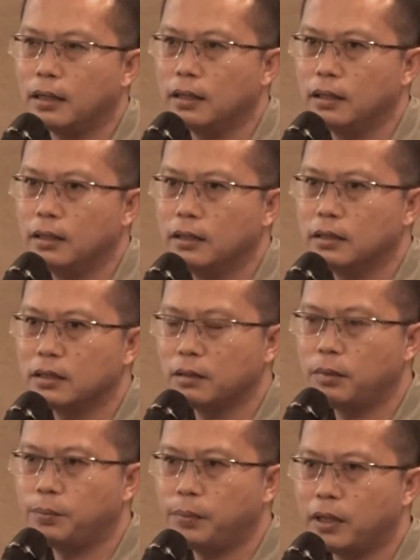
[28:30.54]
In
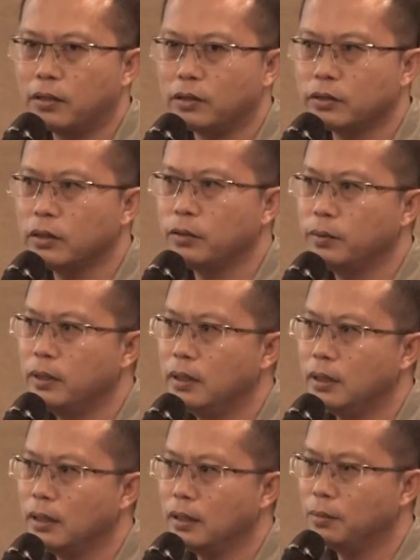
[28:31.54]
Sabah Park also,
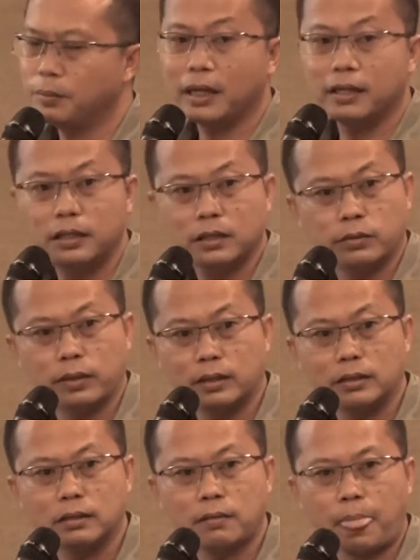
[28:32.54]
we apply this
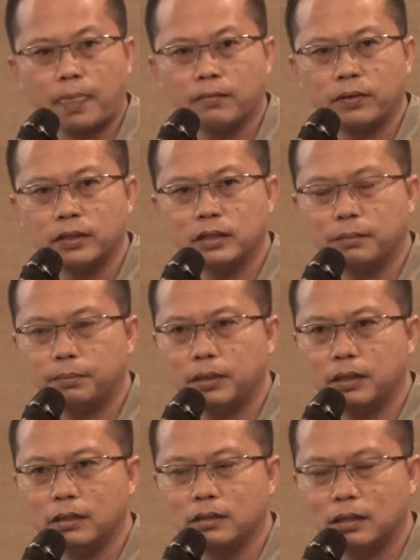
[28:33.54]
one. For
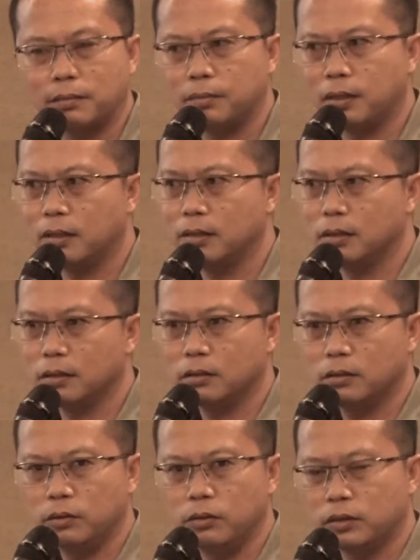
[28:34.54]
example, in Taman
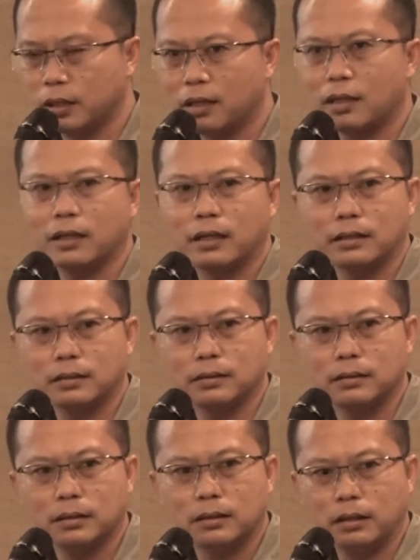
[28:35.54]
Tun Sakaran
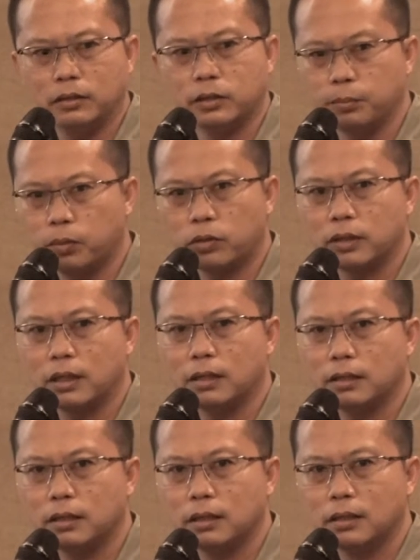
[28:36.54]
in Simporna,
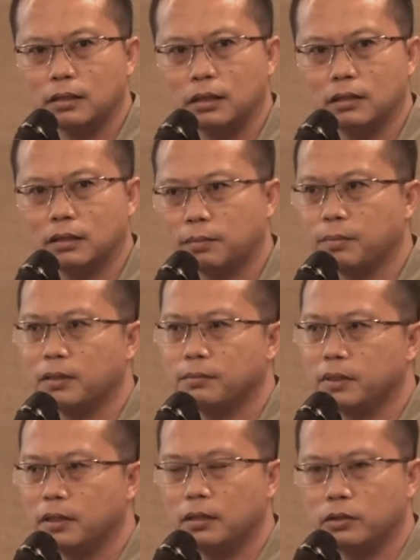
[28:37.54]
the Taman
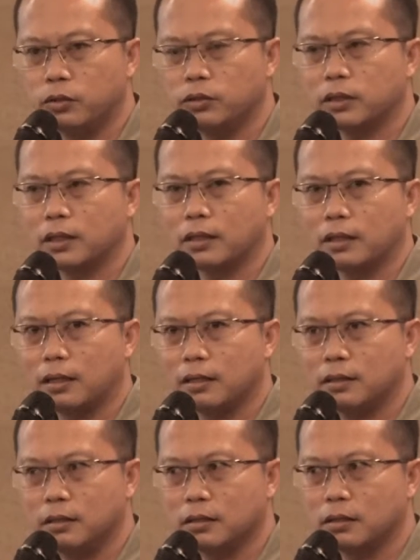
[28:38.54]
Marin Tun
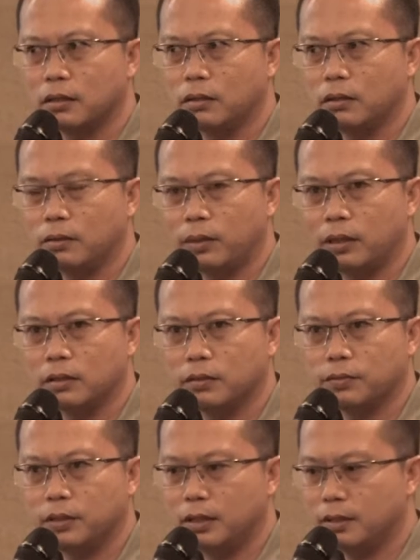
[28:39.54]
Sakaran is one
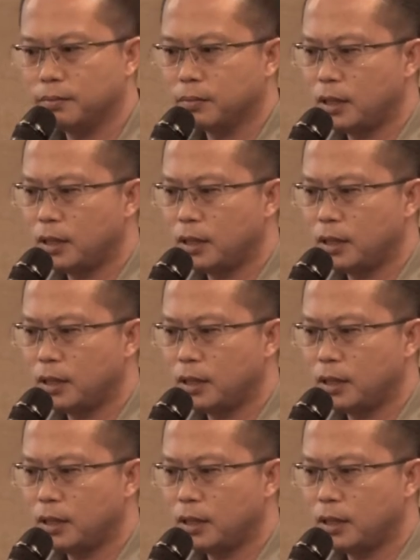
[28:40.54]
of the